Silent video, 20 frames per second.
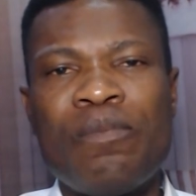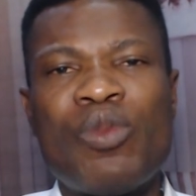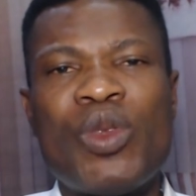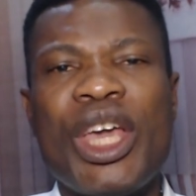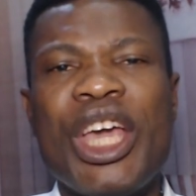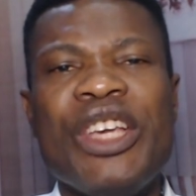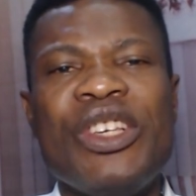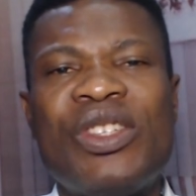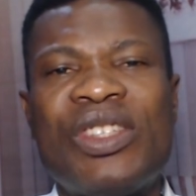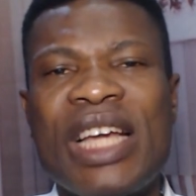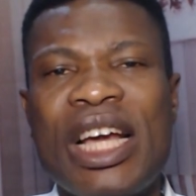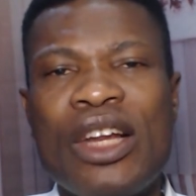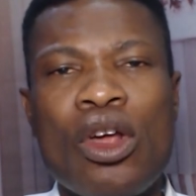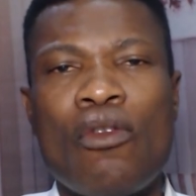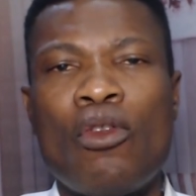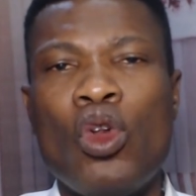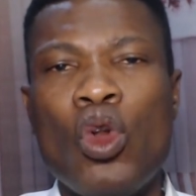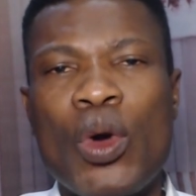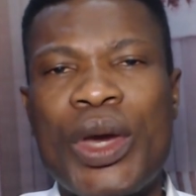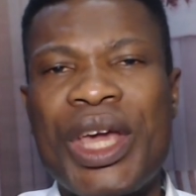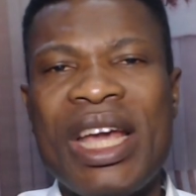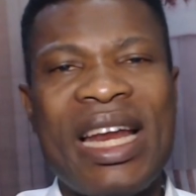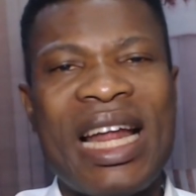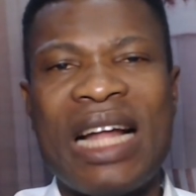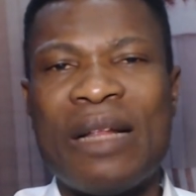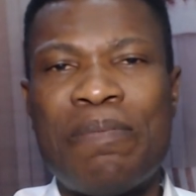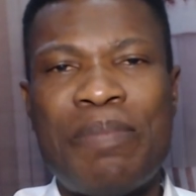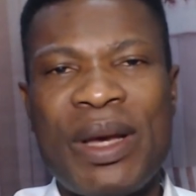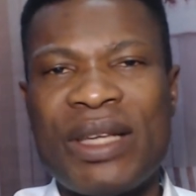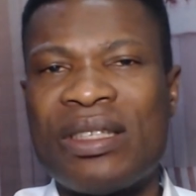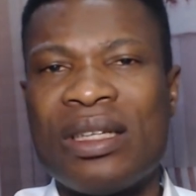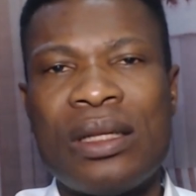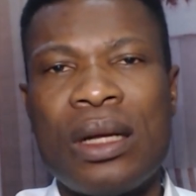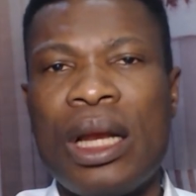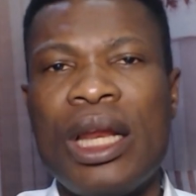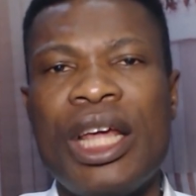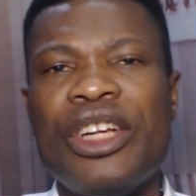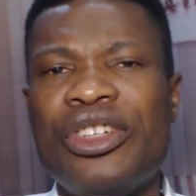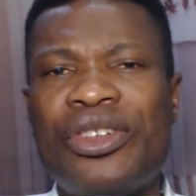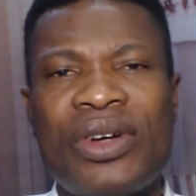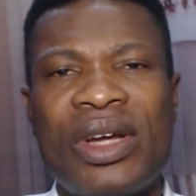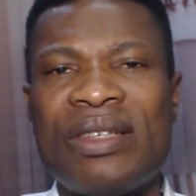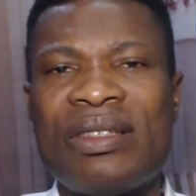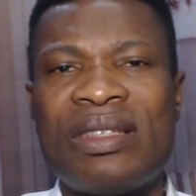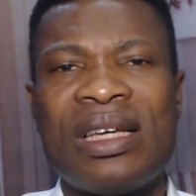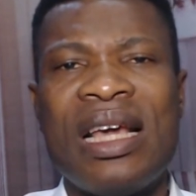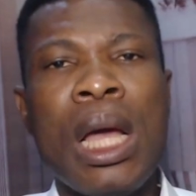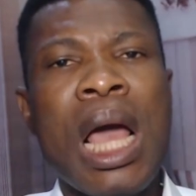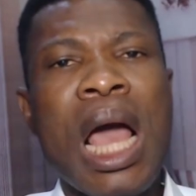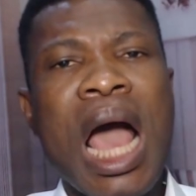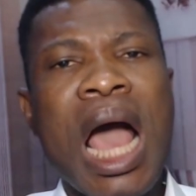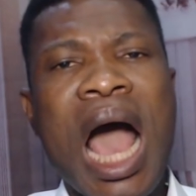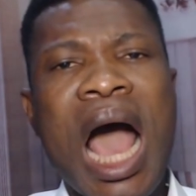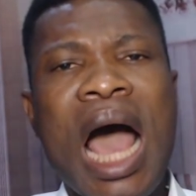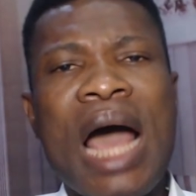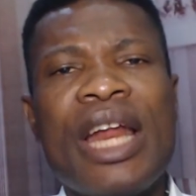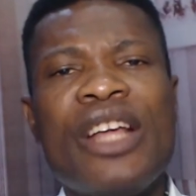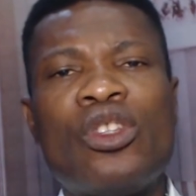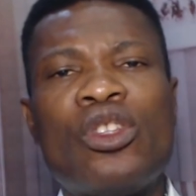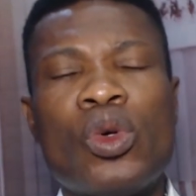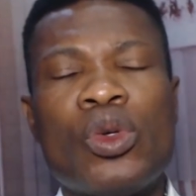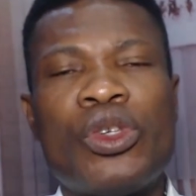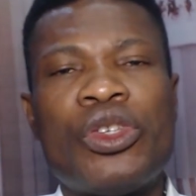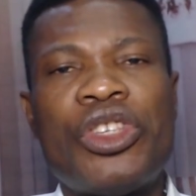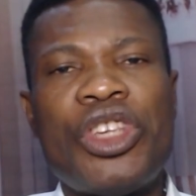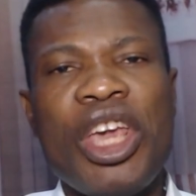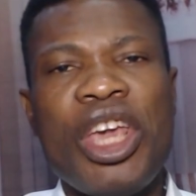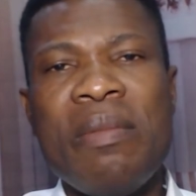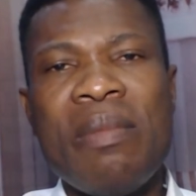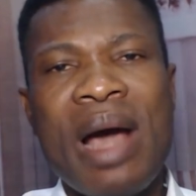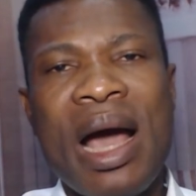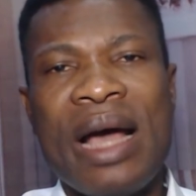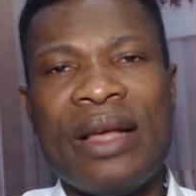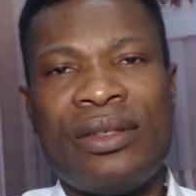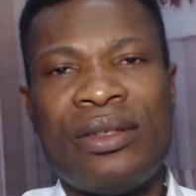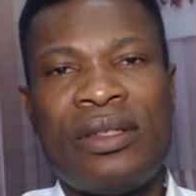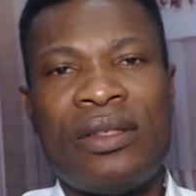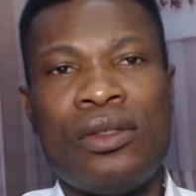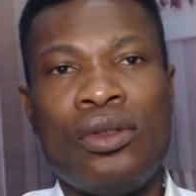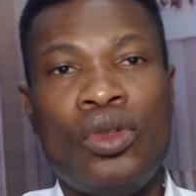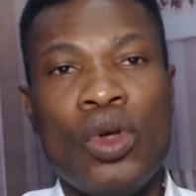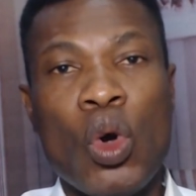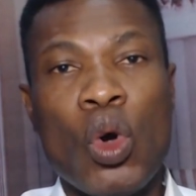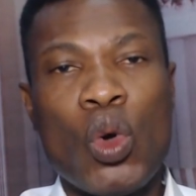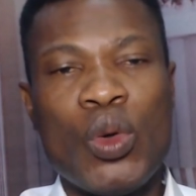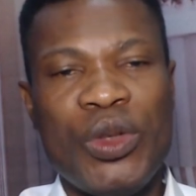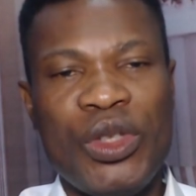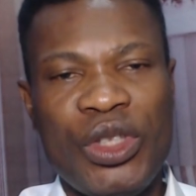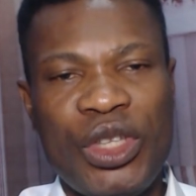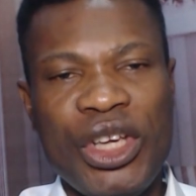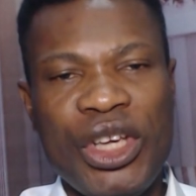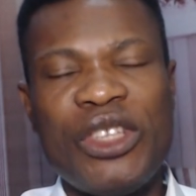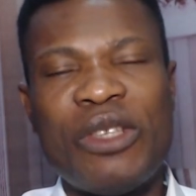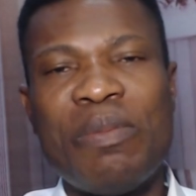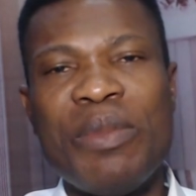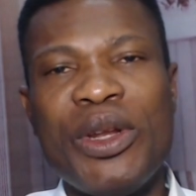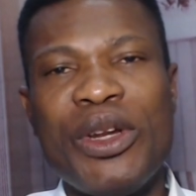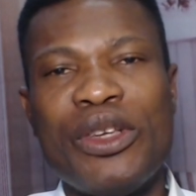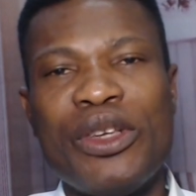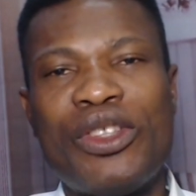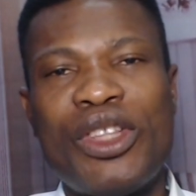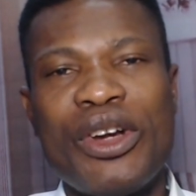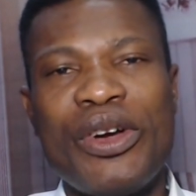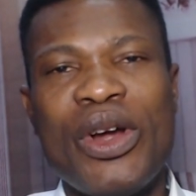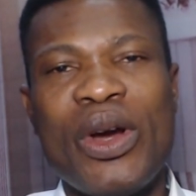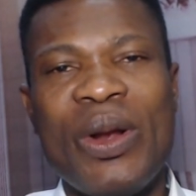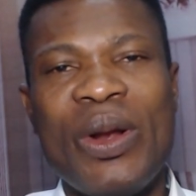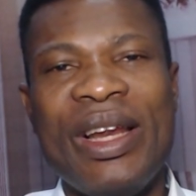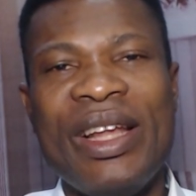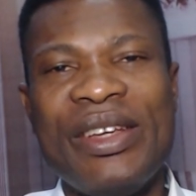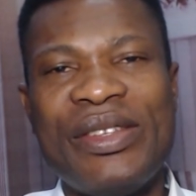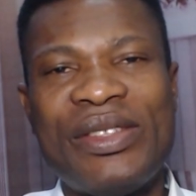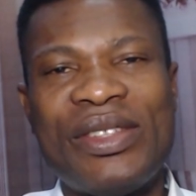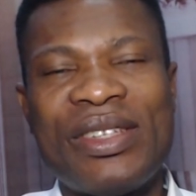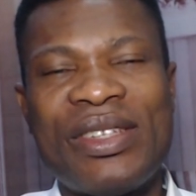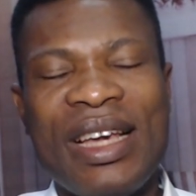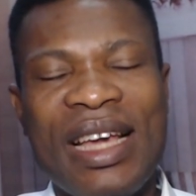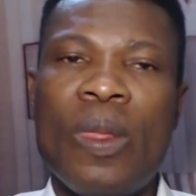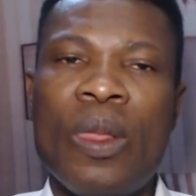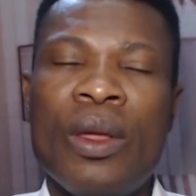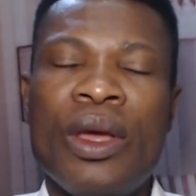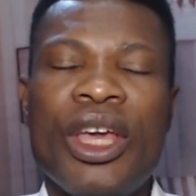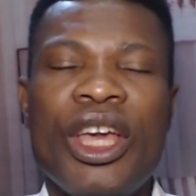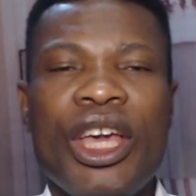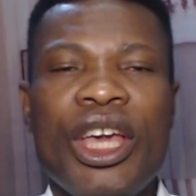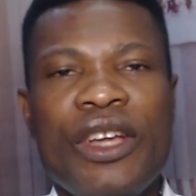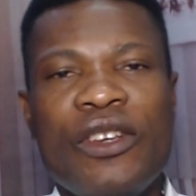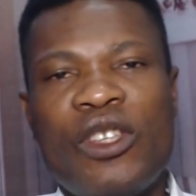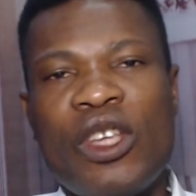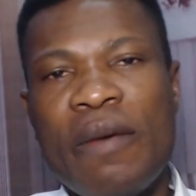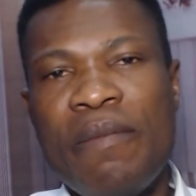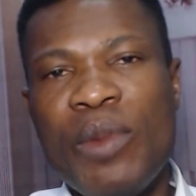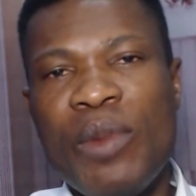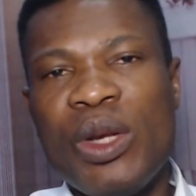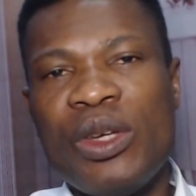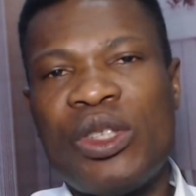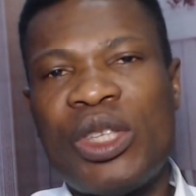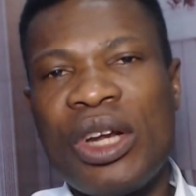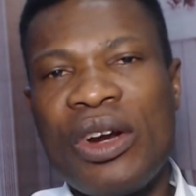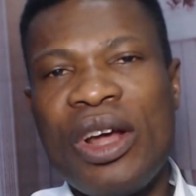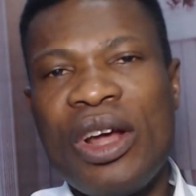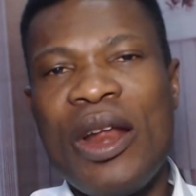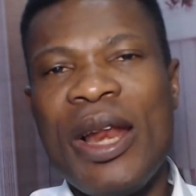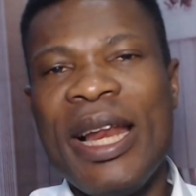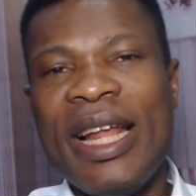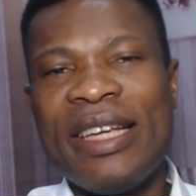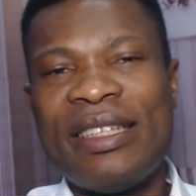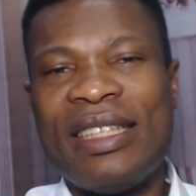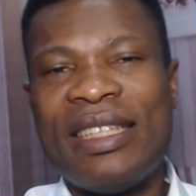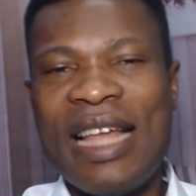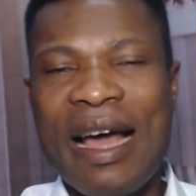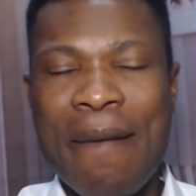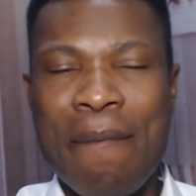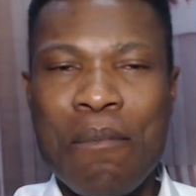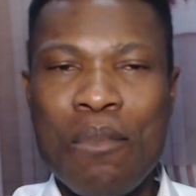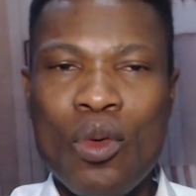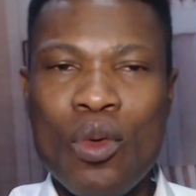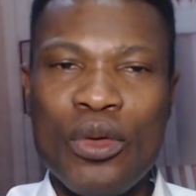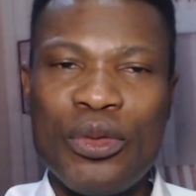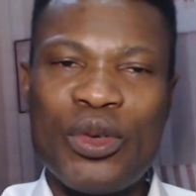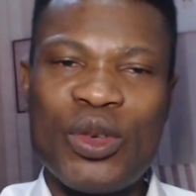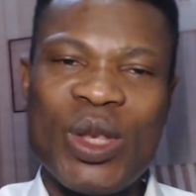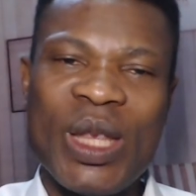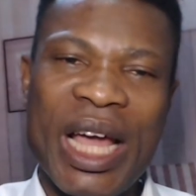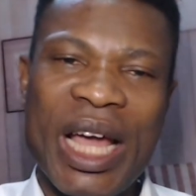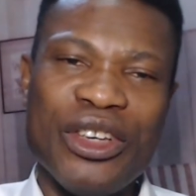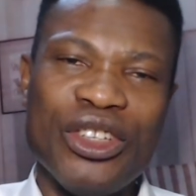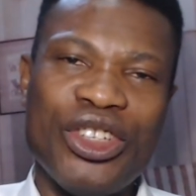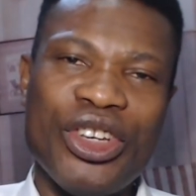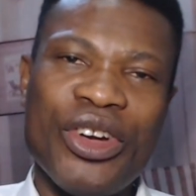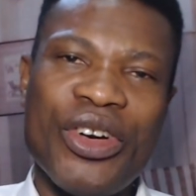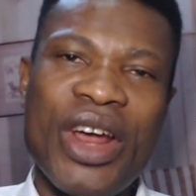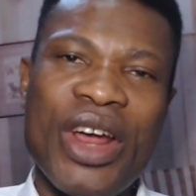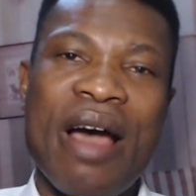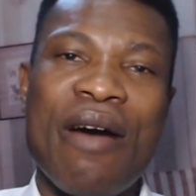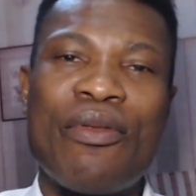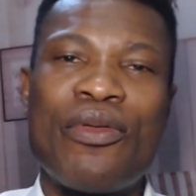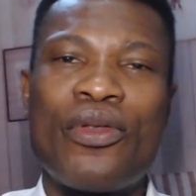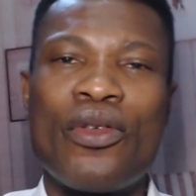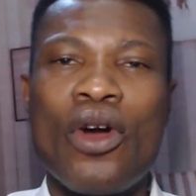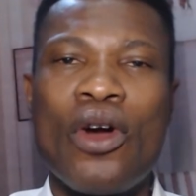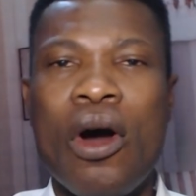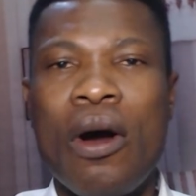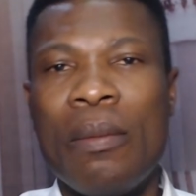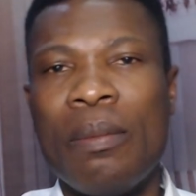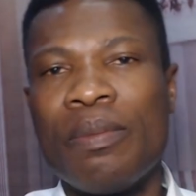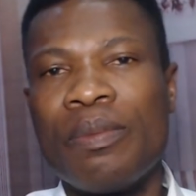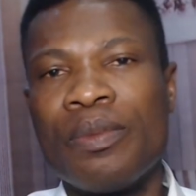instead of looking at personal interests? And it will seem as though this ministerial list is a ministerial list that moves Nigeria from